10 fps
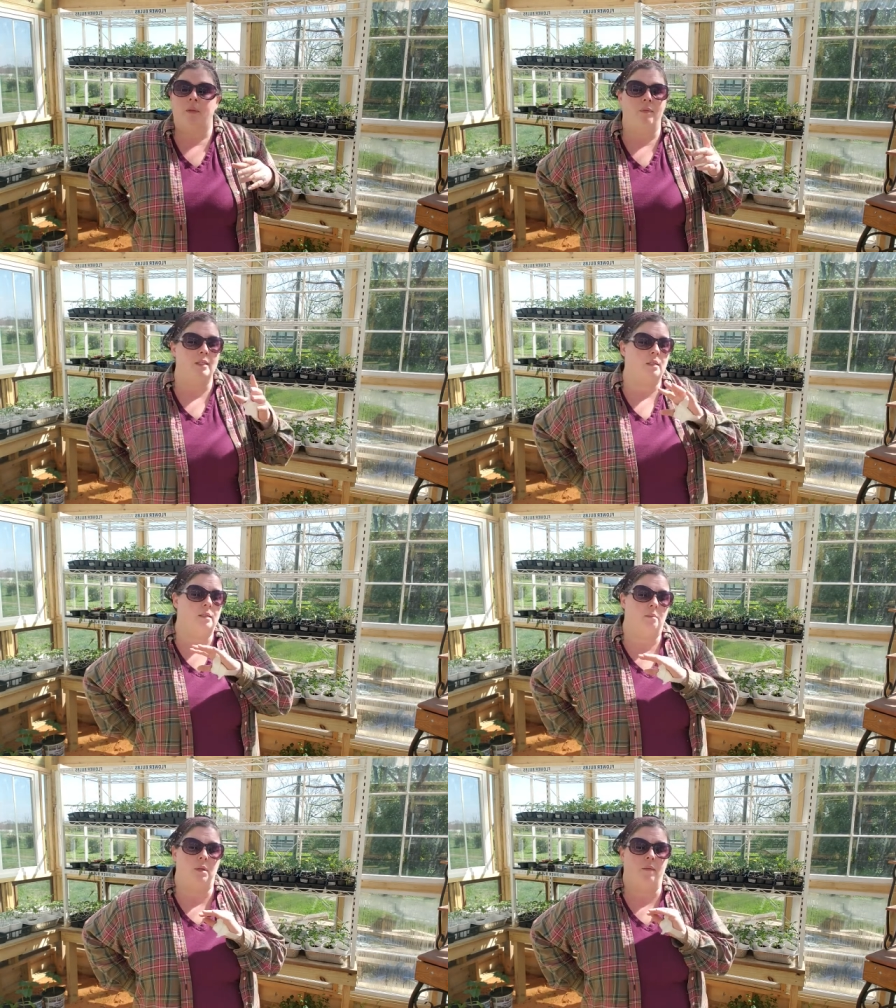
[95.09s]
This is
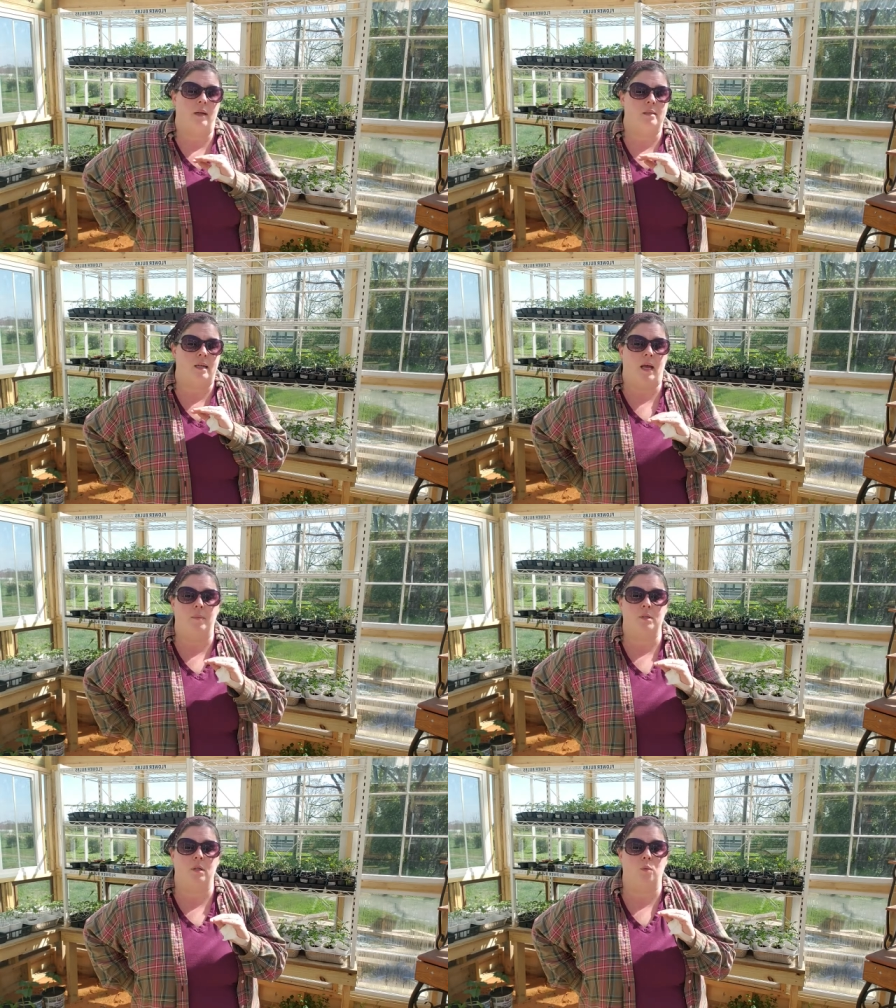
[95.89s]
something that is
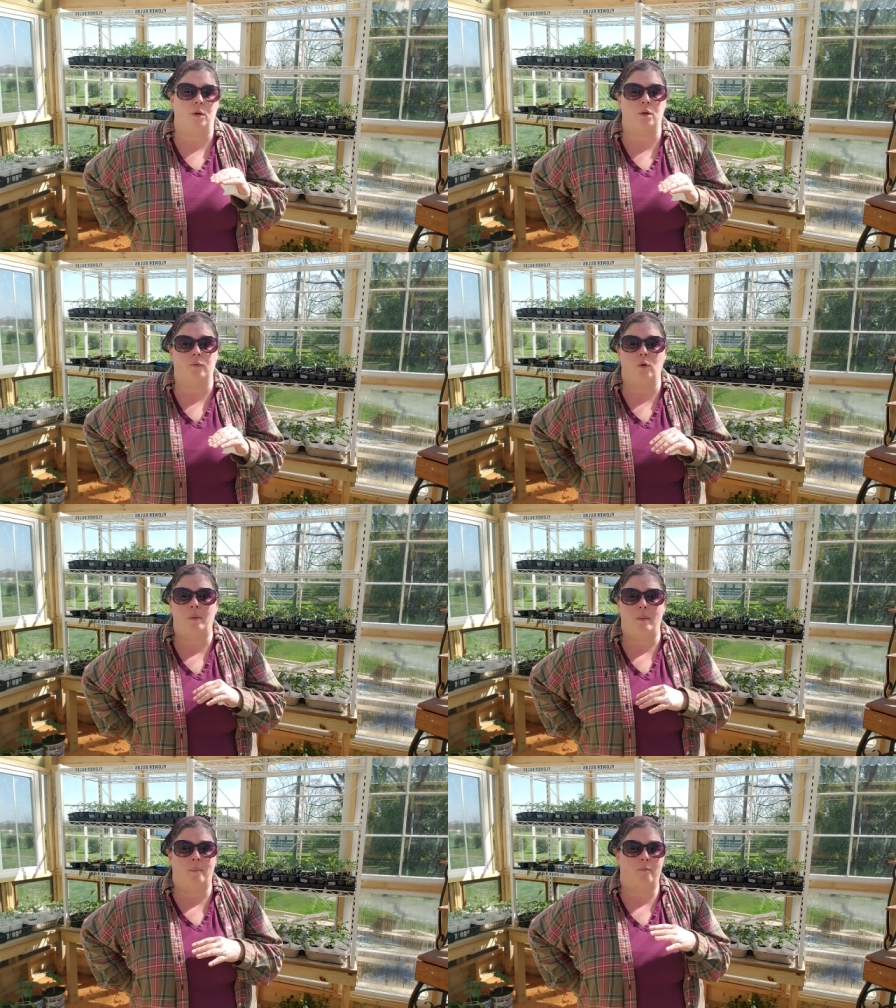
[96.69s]
absolutely wonderful
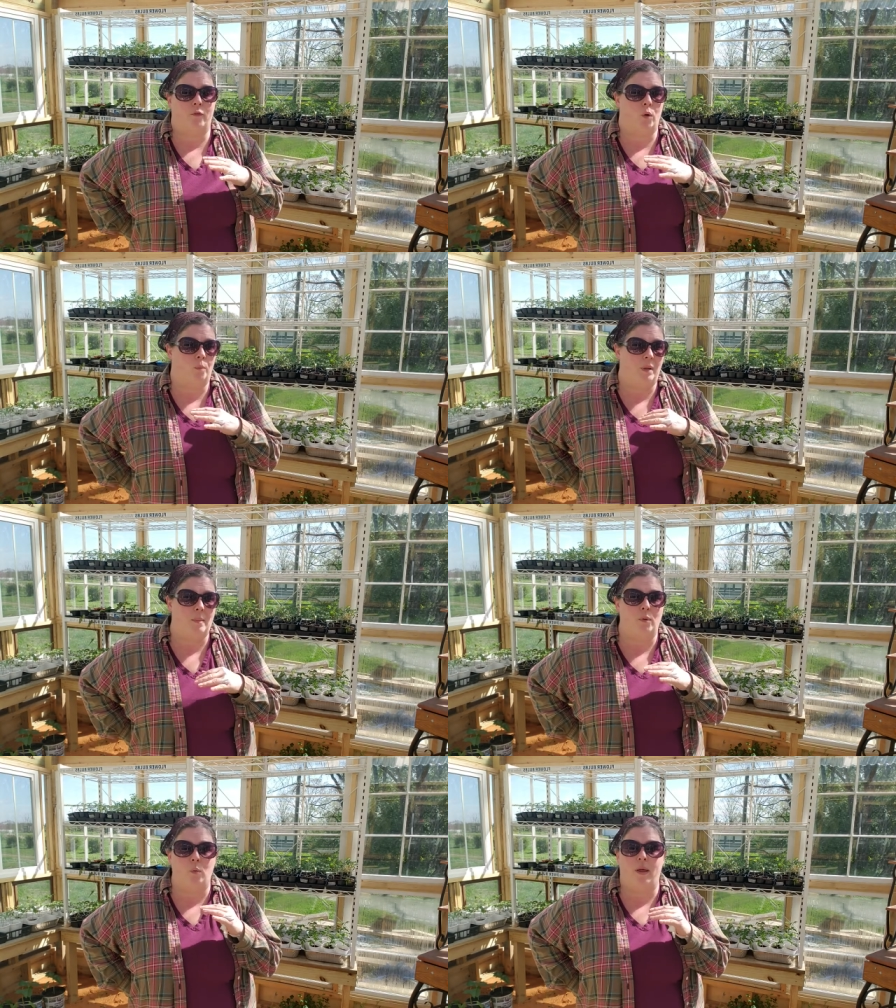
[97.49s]
for
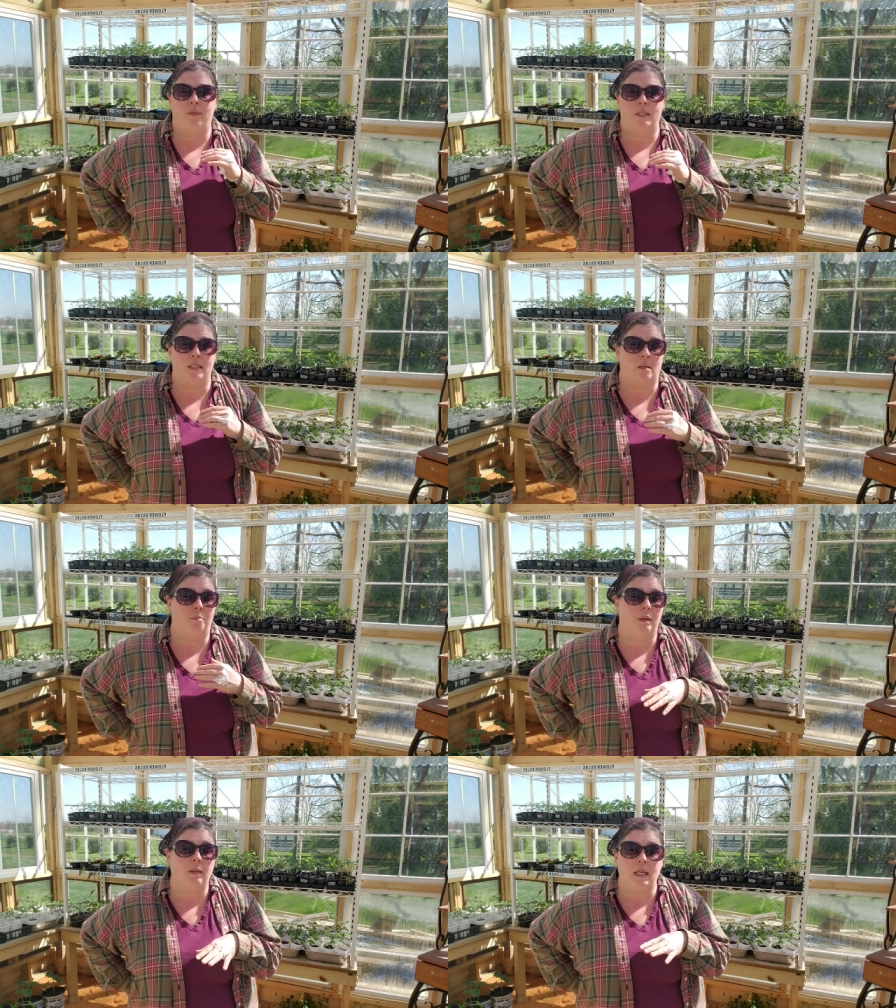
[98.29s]
people with
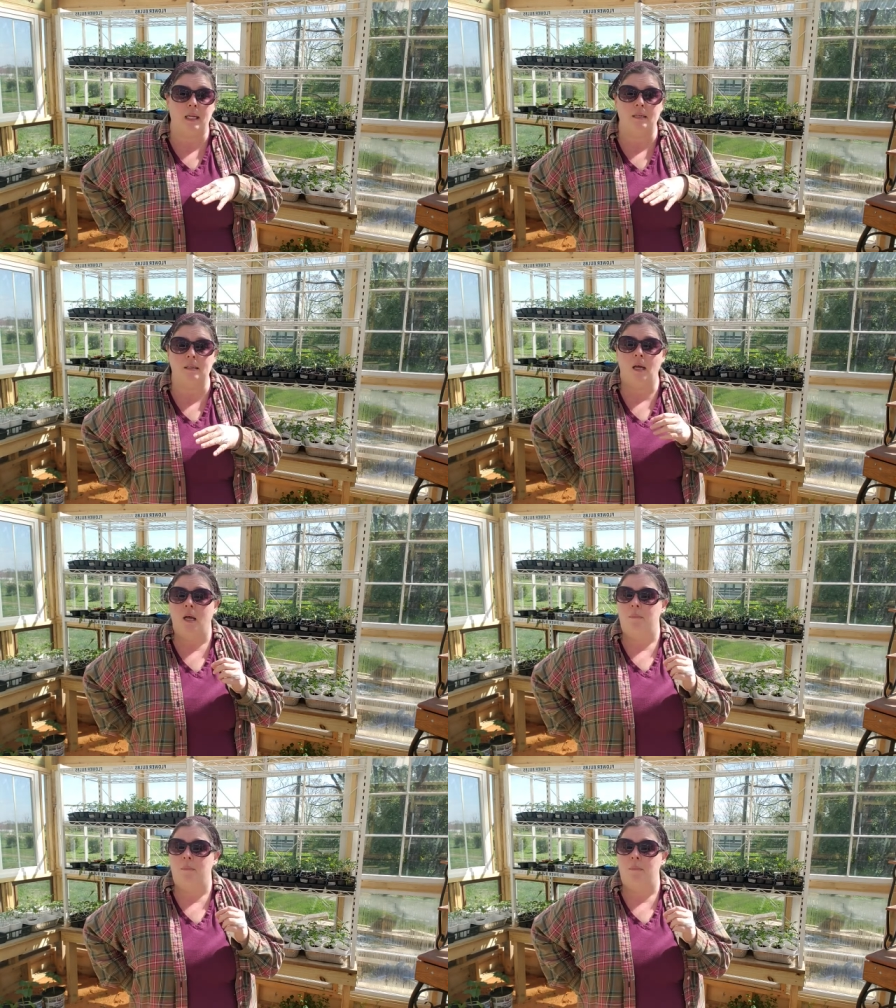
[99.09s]
disabilities.